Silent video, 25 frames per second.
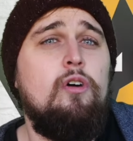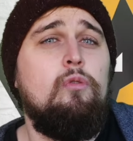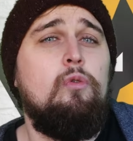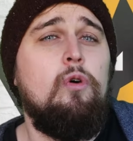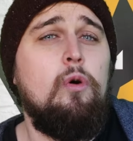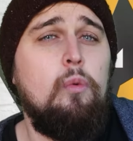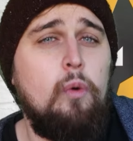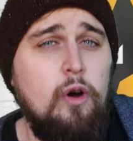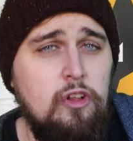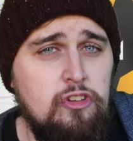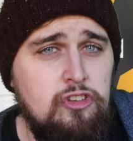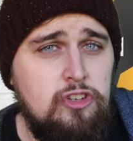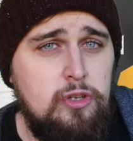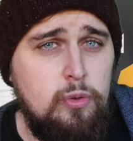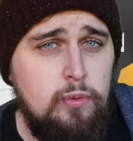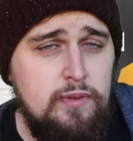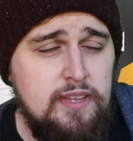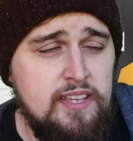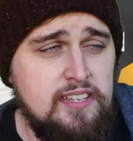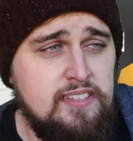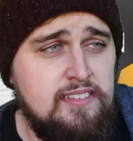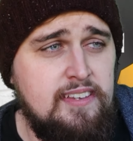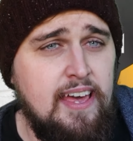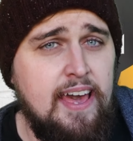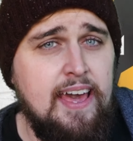will want to win
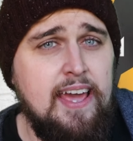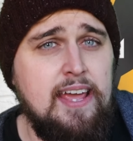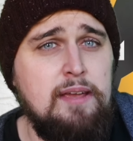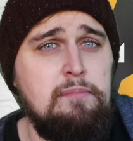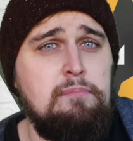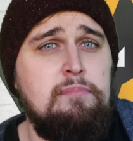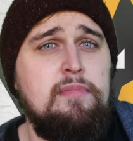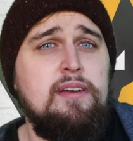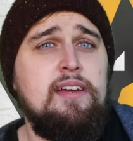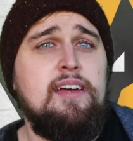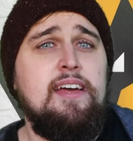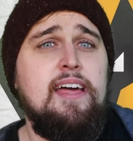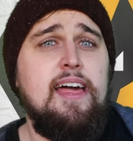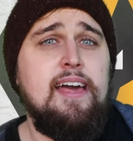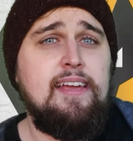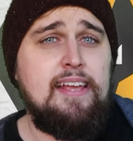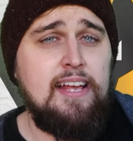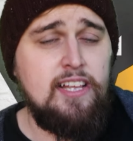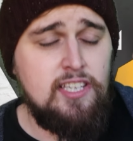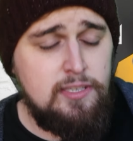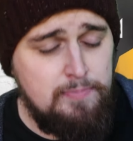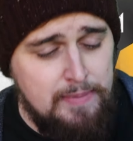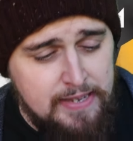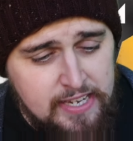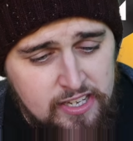this game
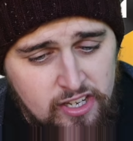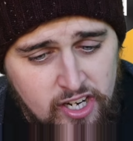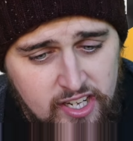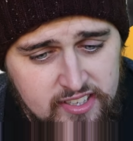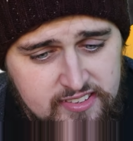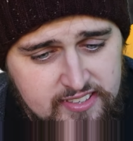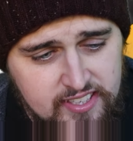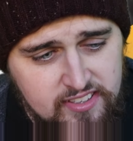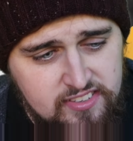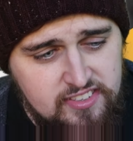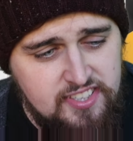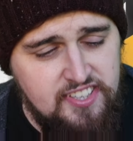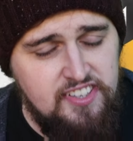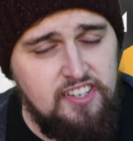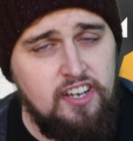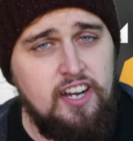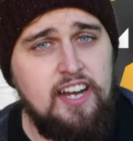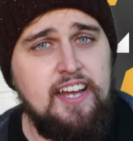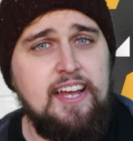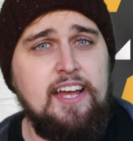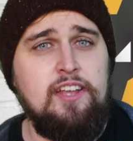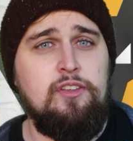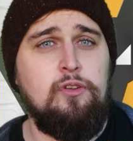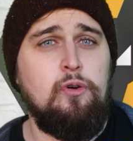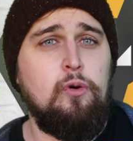against Man United
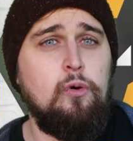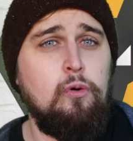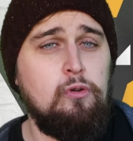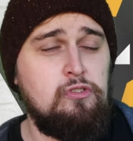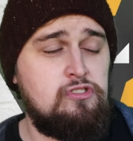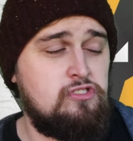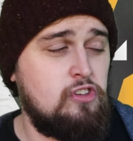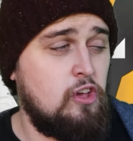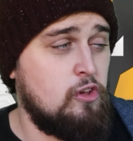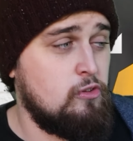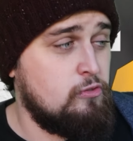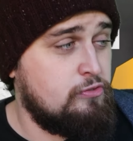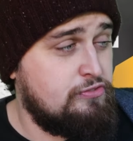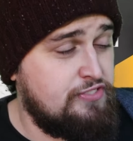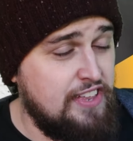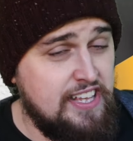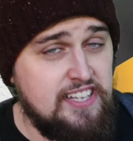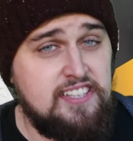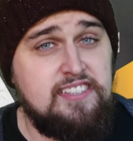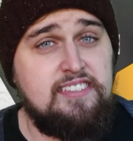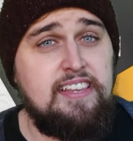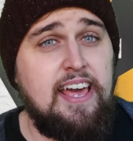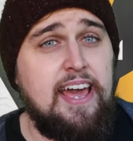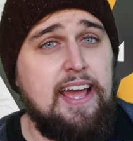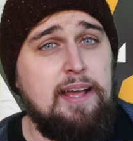tonight and also
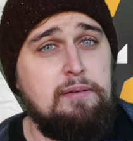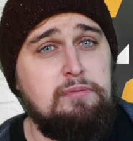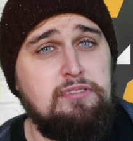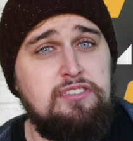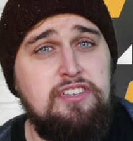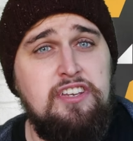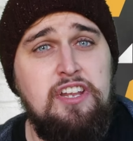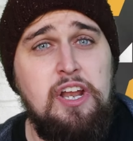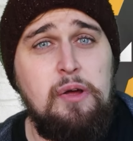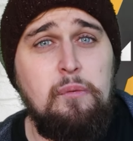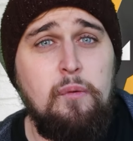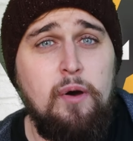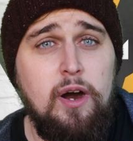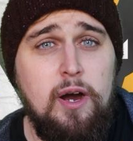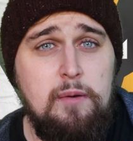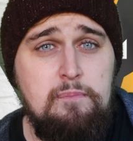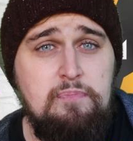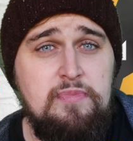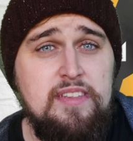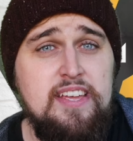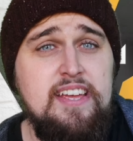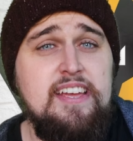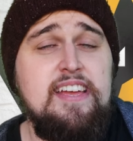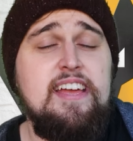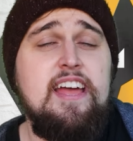this game. So you know
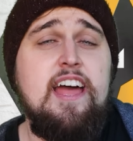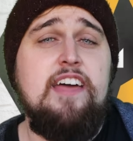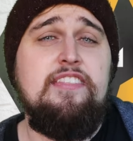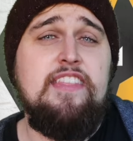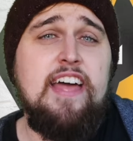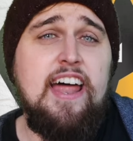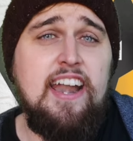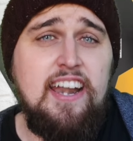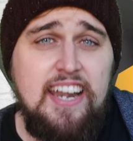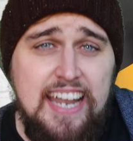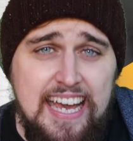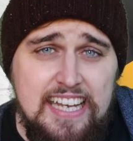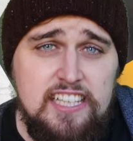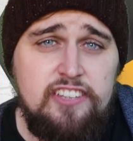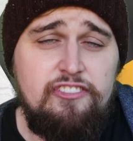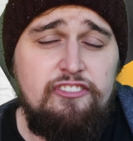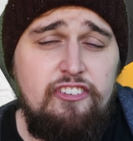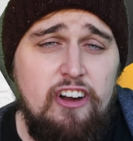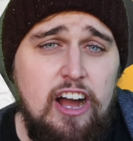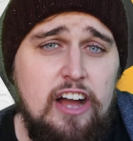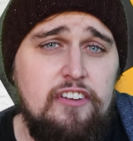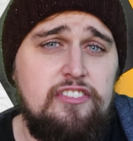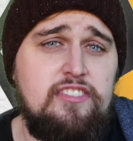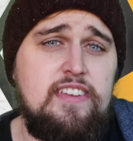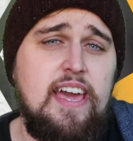what? In their last
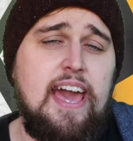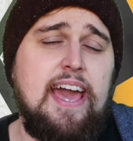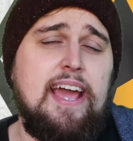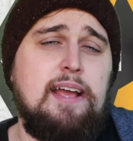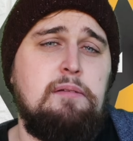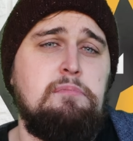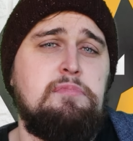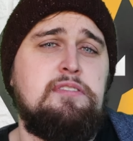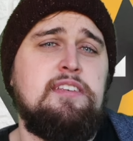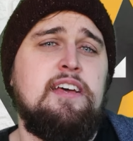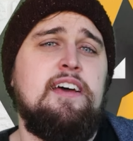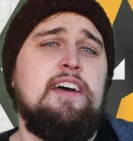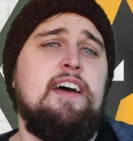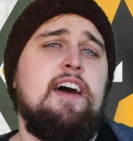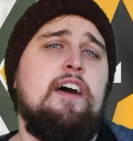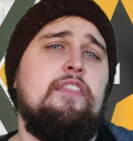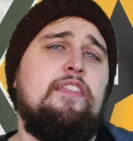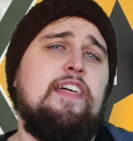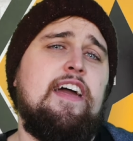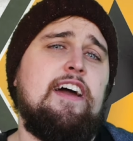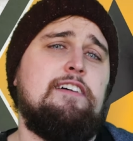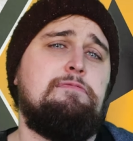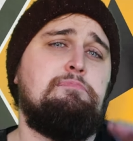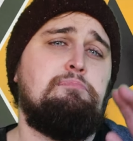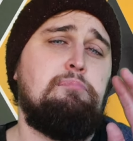5 games,
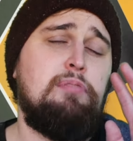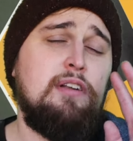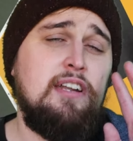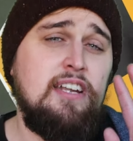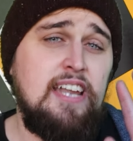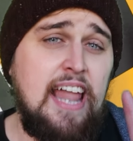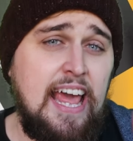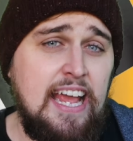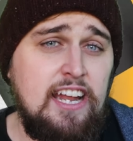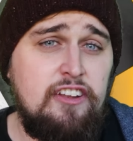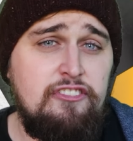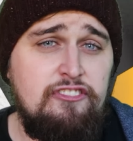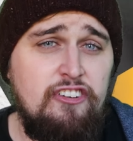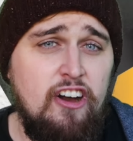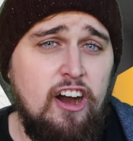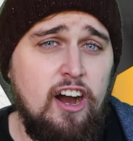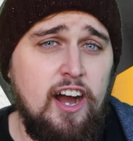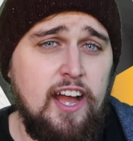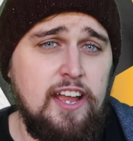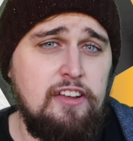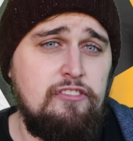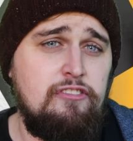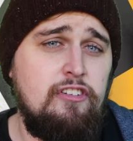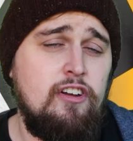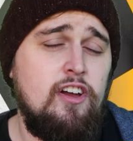they have played
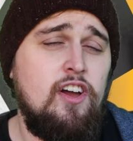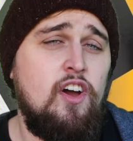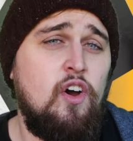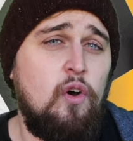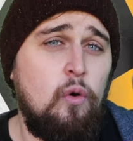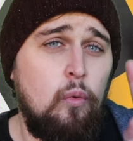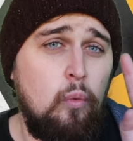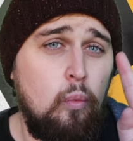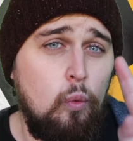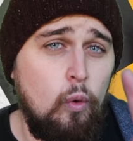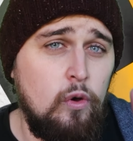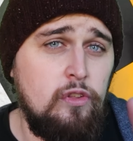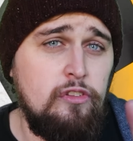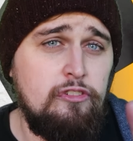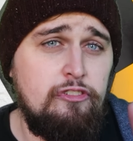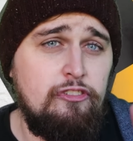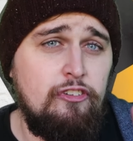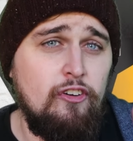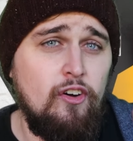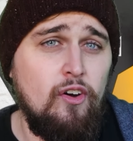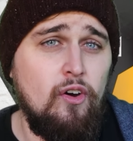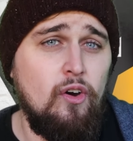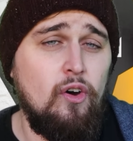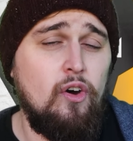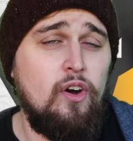5, won
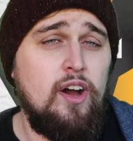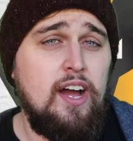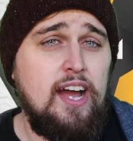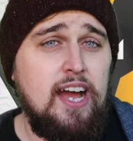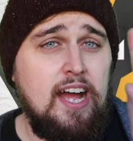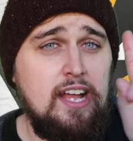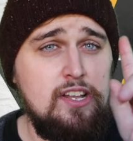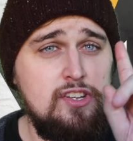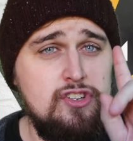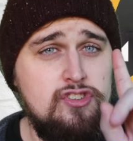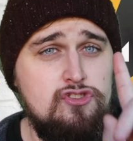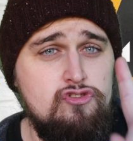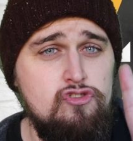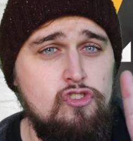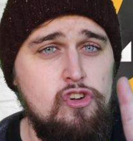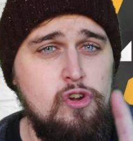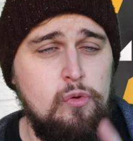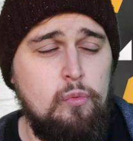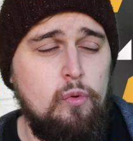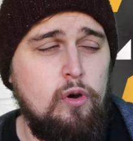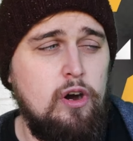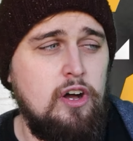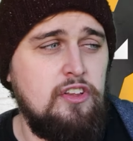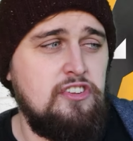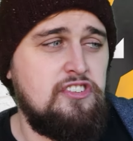4 and drew
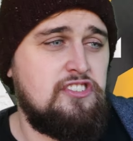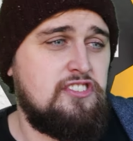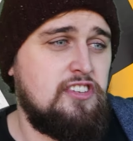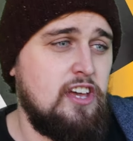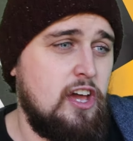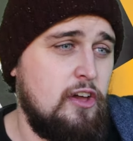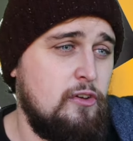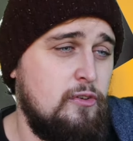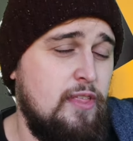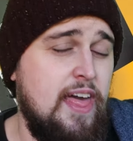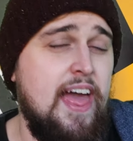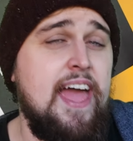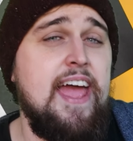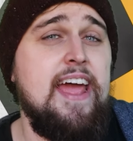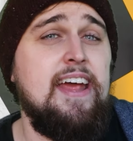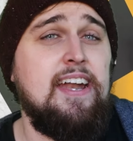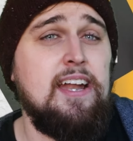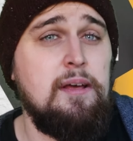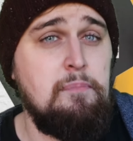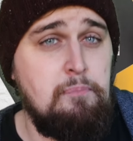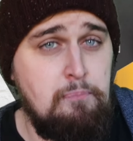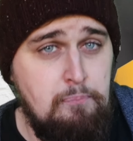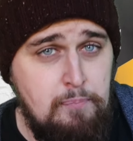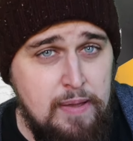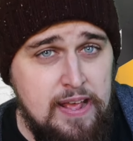1. So they're
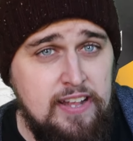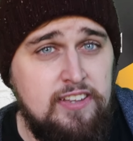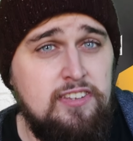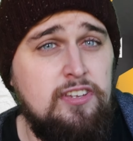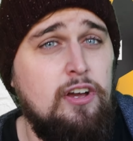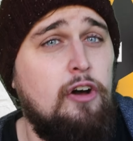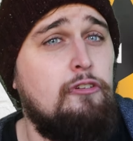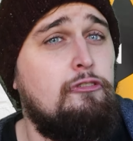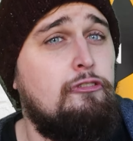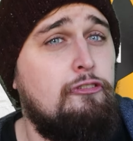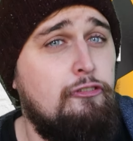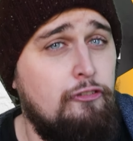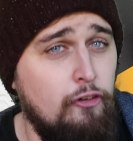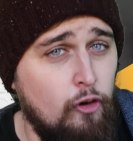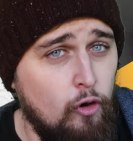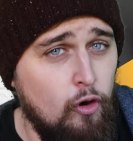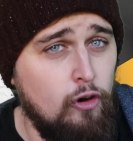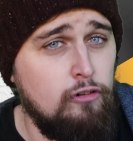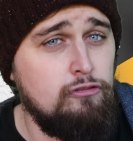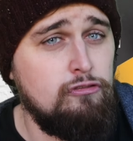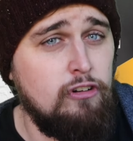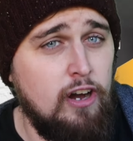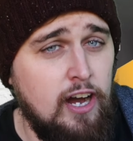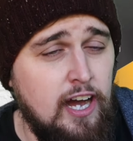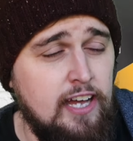in a bit of
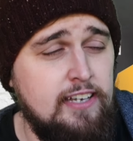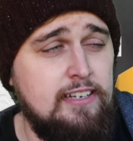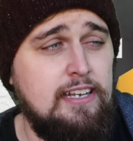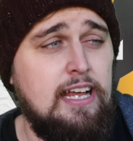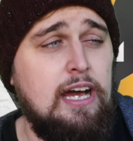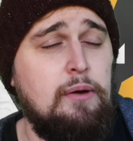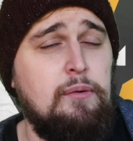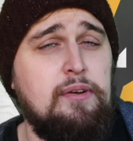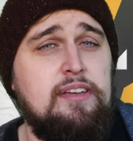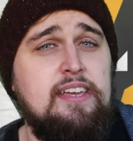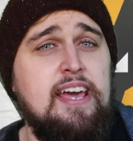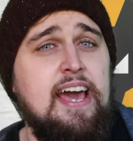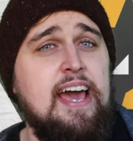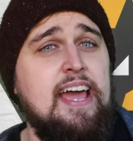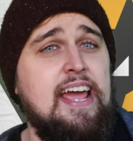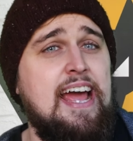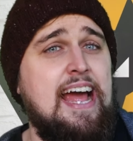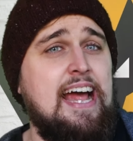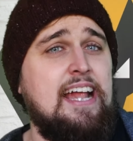form right now, okay?